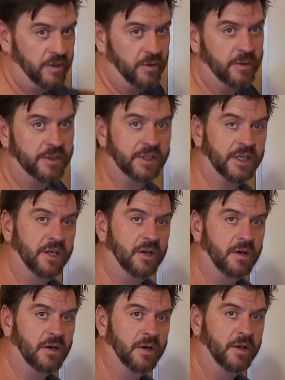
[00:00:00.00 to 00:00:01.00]
even though it's
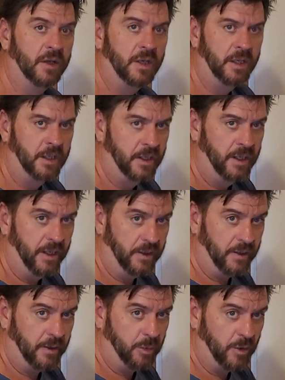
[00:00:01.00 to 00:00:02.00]
secured and
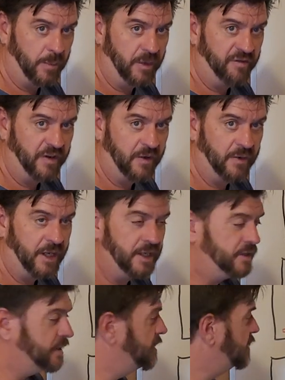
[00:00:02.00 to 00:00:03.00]
on a permanent
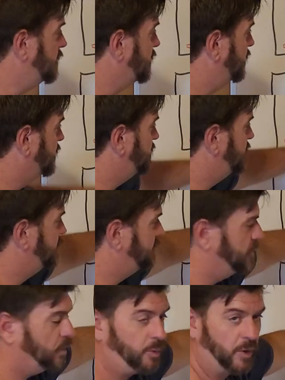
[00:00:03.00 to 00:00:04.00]
foundation, this is
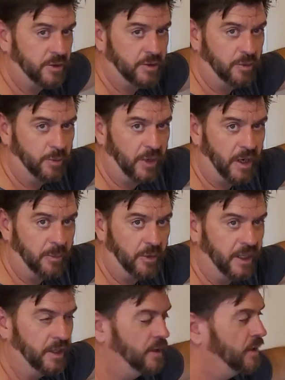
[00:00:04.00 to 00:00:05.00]
still personal
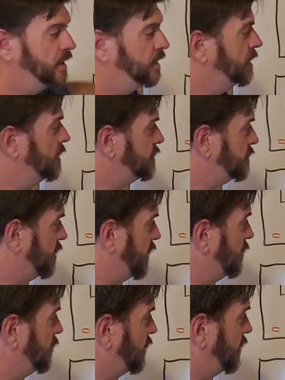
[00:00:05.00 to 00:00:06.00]
property. So
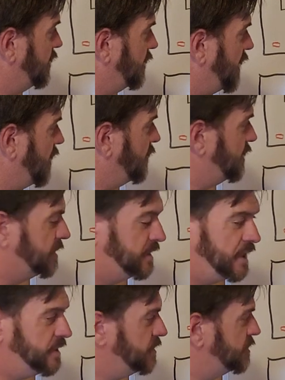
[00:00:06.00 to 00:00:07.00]
then what the county
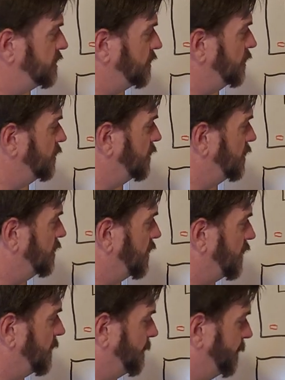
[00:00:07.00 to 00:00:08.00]
assessors do,
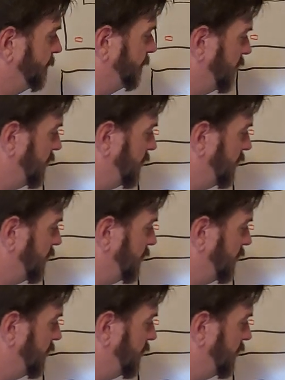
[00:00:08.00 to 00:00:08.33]
um,